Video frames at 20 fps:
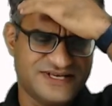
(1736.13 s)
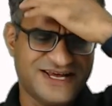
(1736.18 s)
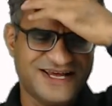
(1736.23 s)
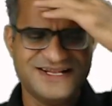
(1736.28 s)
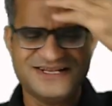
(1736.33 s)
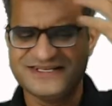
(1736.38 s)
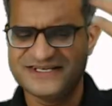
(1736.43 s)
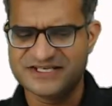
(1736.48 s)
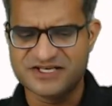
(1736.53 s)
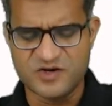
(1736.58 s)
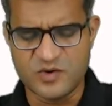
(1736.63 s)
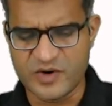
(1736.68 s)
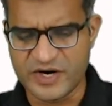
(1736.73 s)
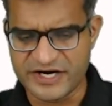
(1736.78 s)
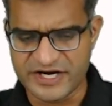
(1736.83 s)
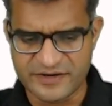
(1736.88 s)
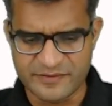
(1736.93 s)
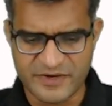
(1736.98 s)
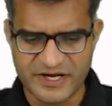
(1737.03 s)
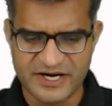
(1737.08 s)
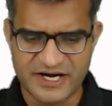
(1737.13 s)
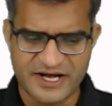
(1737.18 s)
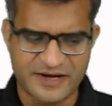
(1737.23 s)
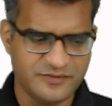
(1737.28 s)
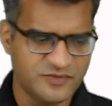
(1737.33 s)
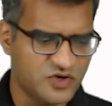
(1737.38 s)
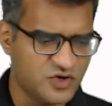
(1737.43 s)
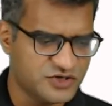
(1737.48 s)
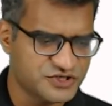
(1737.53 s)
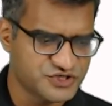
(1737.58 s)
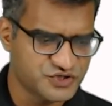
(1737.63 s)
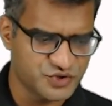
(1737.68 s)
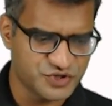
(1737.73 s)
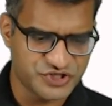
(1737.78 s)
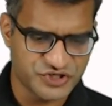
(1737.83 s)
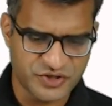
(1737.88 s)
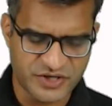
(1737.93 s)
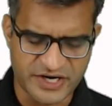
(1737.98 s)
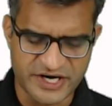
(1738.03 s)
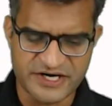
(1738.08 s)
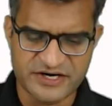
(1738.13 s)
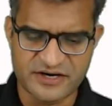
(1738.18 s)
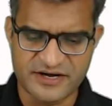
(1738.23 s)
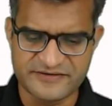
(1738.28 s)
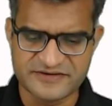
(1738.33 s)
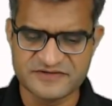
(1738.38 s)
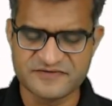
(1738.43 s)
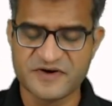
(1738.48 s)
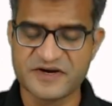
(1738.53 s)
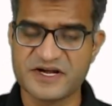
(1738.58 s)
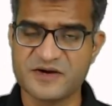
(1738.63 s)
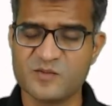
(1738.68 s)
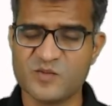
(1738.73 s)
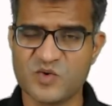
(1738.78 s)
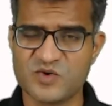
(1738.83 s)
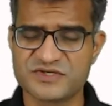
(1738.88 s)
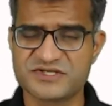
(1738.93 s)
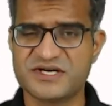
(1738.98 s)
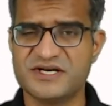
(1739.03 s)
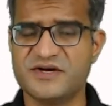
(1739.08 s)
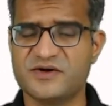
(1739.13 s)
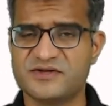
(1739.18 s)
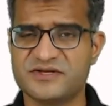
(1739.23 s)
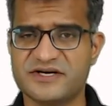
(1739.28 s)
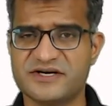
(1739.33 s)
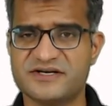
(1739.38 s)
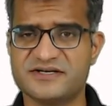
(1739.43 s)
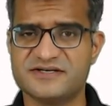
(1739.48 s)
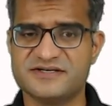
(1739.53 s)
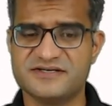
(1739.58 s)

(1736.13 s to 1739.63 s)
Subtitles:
I'll just look at it, man. I'm not so sure. Right now, I was working mostly on the